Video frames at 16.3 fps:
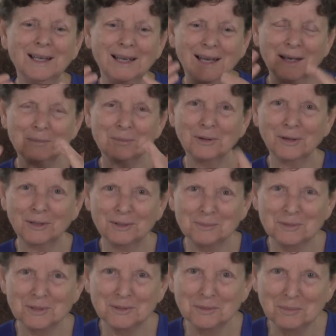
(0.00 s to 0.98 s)
I brought
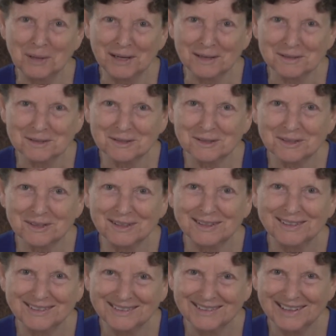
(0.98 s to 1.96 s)
him to the master.
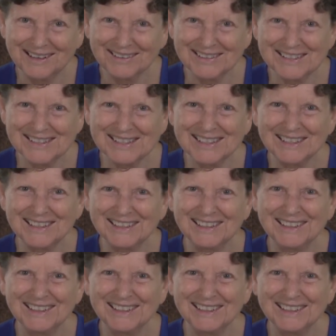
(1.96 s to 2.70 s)
Now it's done.